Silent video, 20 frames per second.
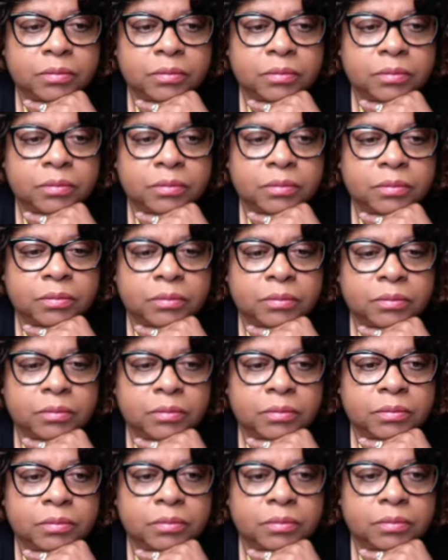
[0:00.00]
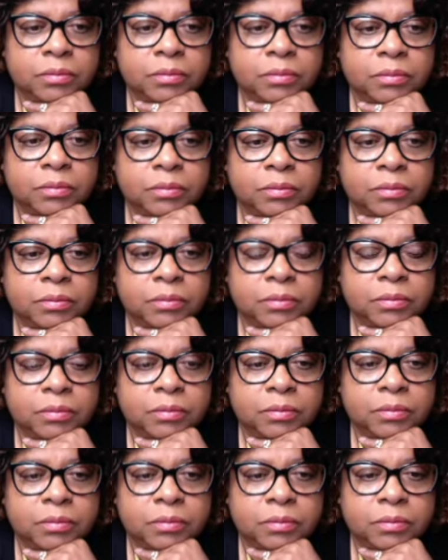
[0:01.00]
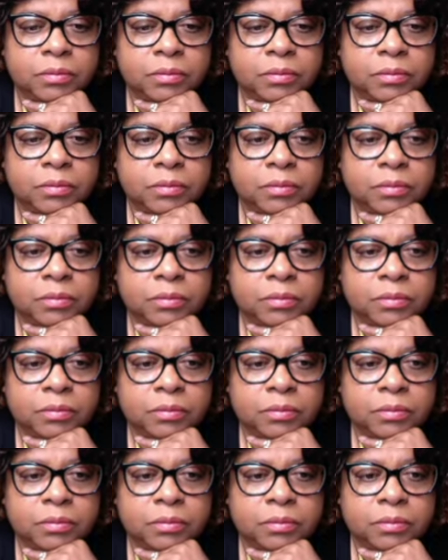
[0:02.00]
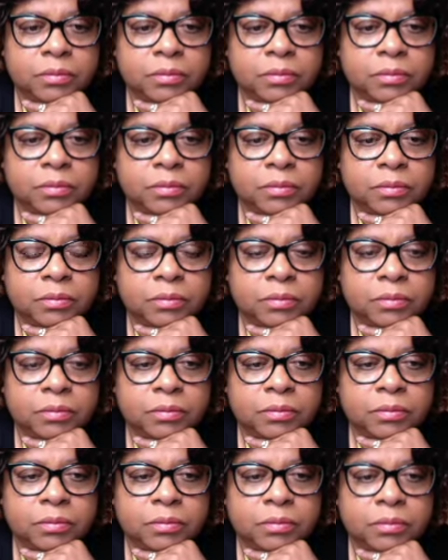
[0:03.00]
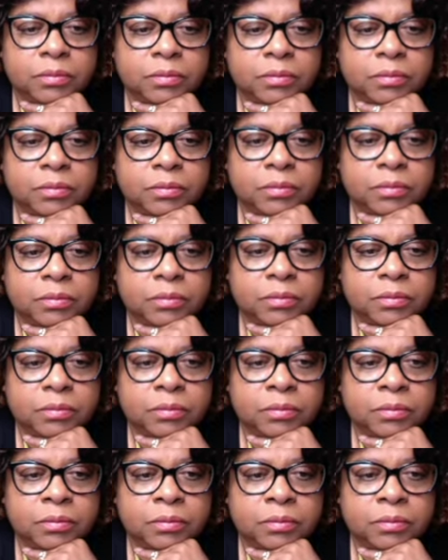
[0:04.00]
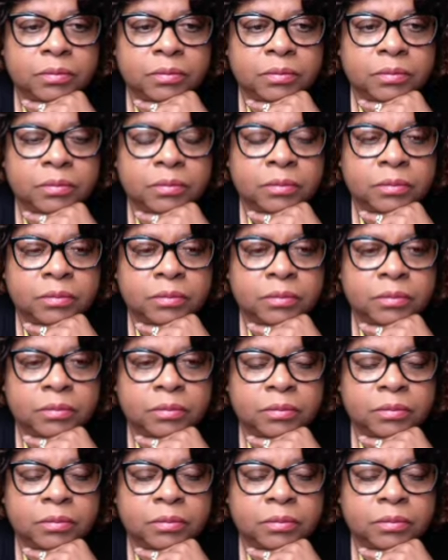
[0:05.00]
(not speaking)